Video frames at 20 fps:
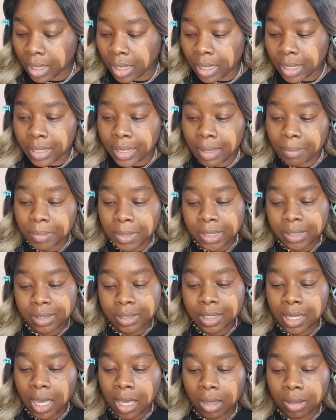Let me
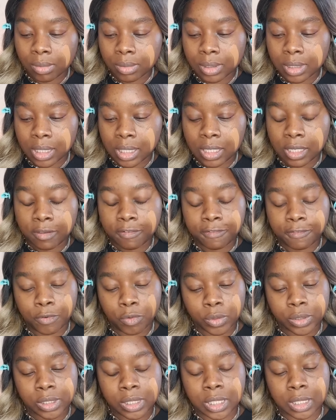see how the
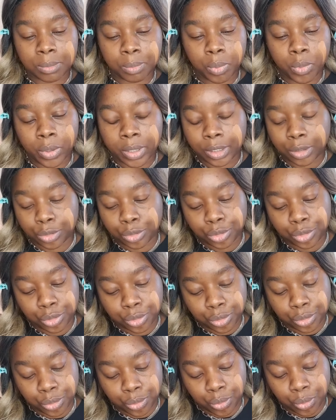
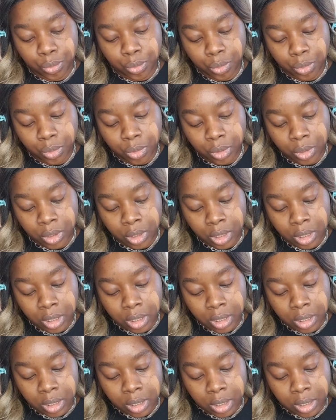14.2
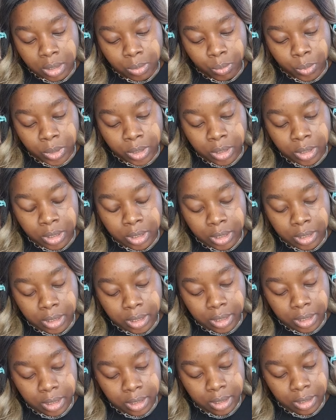would look.
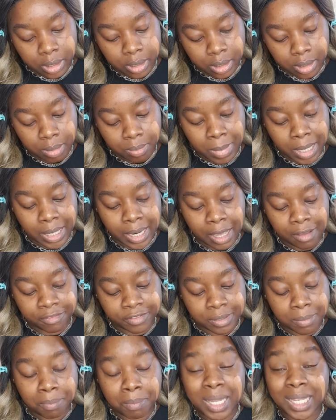I might have
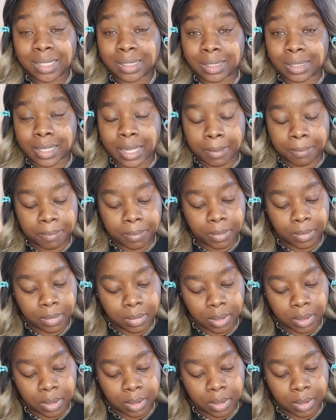to mix them.